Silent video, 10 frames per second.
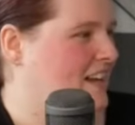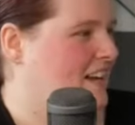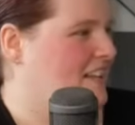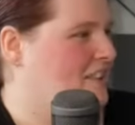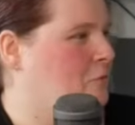
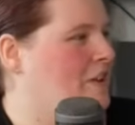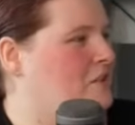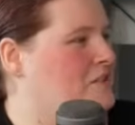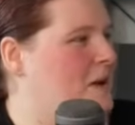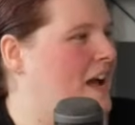we
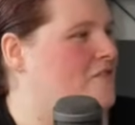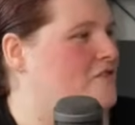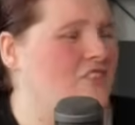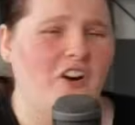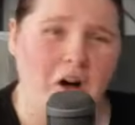also have
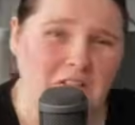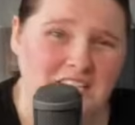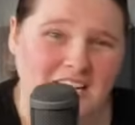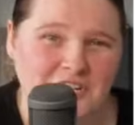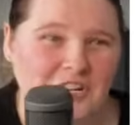the
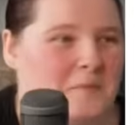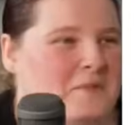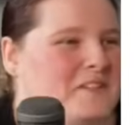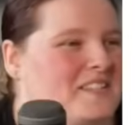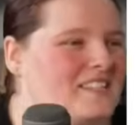holiday shop.
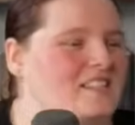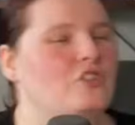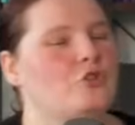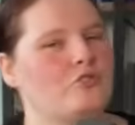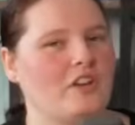So this is a
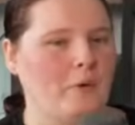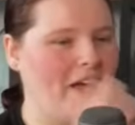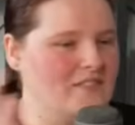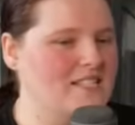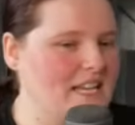new thing. We
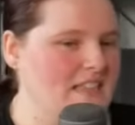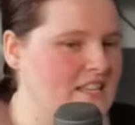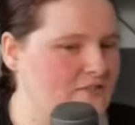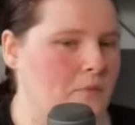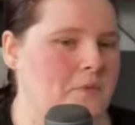haven't seen this
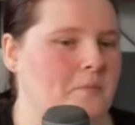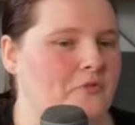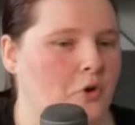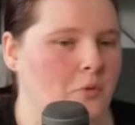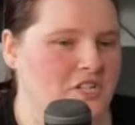from them
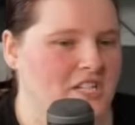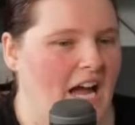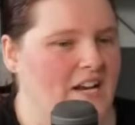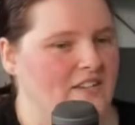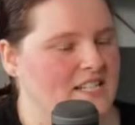before, which is
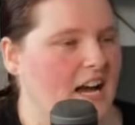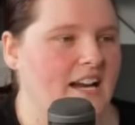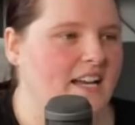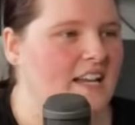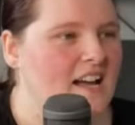kind of
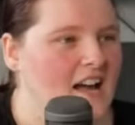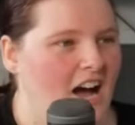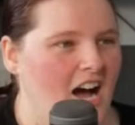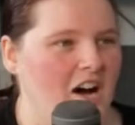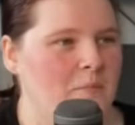exciting.
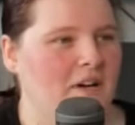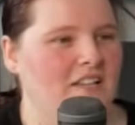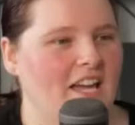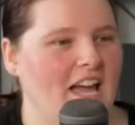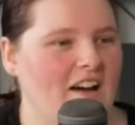But
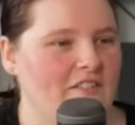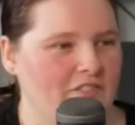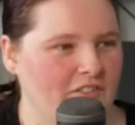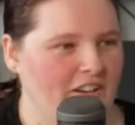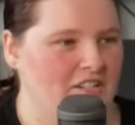they have
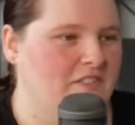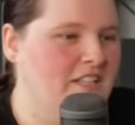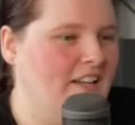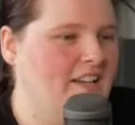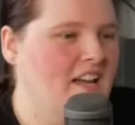effectively
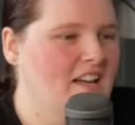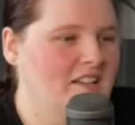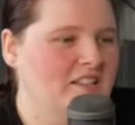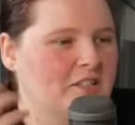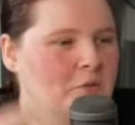like
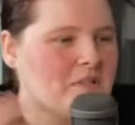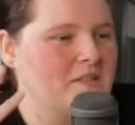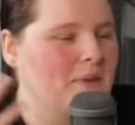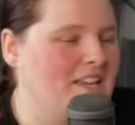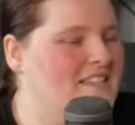little bits
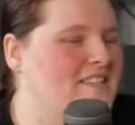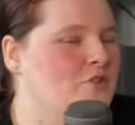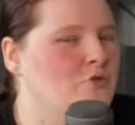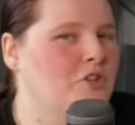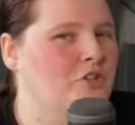and pieces that
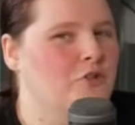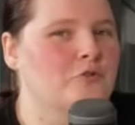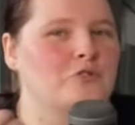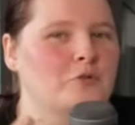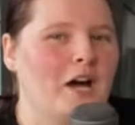you can
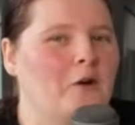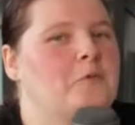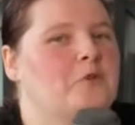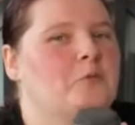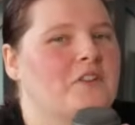use to help
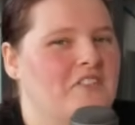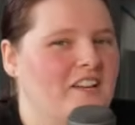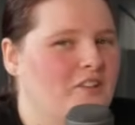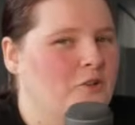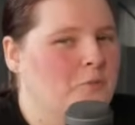you with
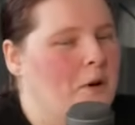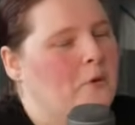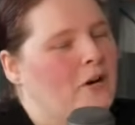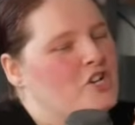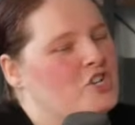like your
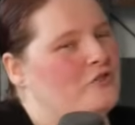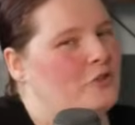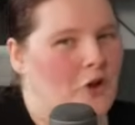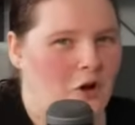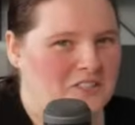preparation for
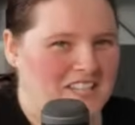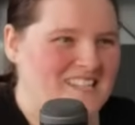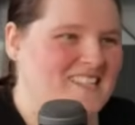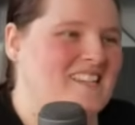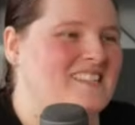the holiday
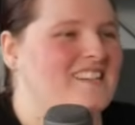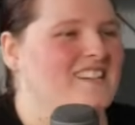season.